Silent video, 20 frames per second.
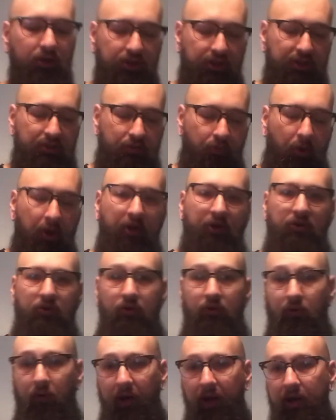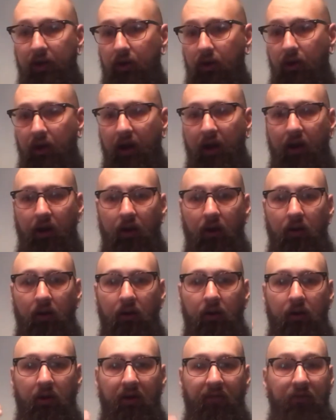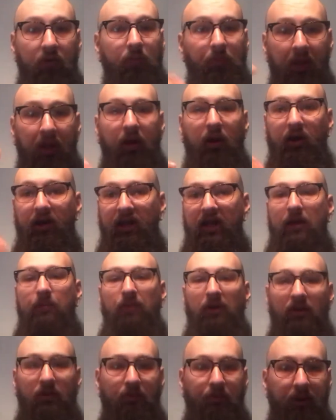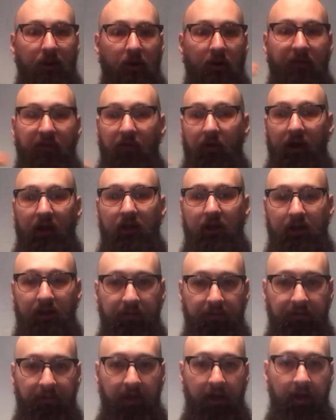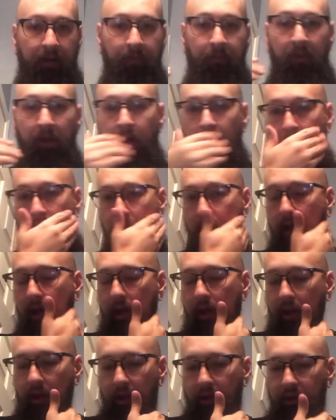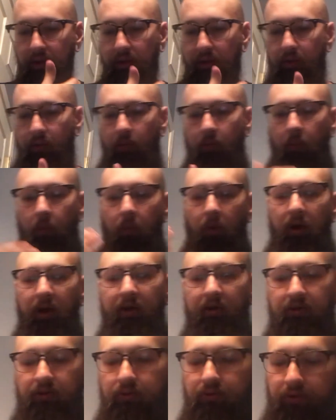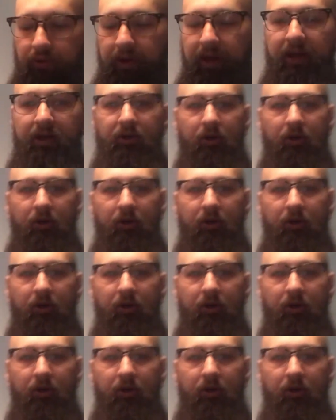just want to train your hair. If you plan on keeping the beard for any length of time, you want to train